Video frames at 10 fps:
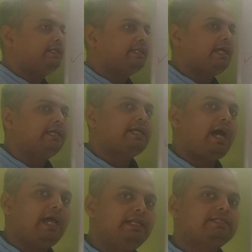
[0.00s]
entire
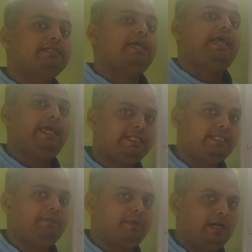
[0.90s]
Ielts
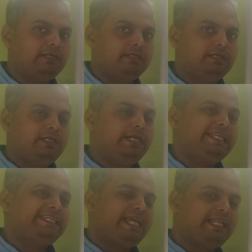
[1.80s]
essay part,
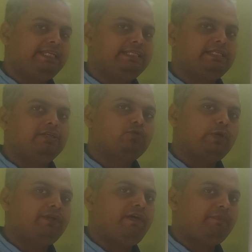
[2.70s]
it carries
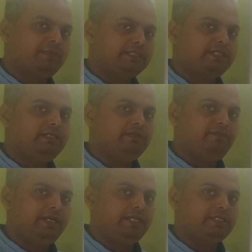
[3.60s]
25%
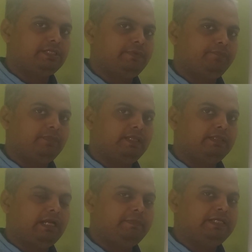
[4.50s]
weightage.
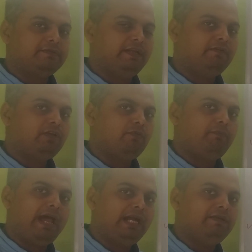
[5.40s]
That means whenever your
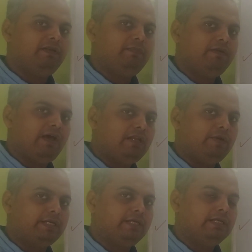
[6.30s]
band will be
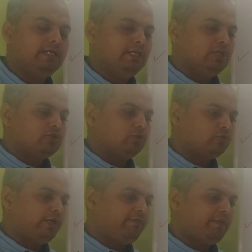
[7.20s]
evaluated, so
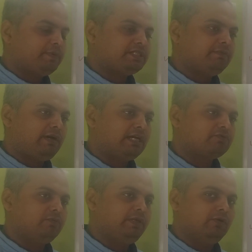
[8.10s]
25% marks
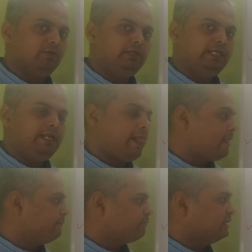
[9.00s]
will be only
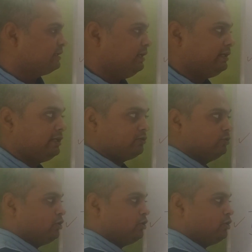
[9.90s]
related to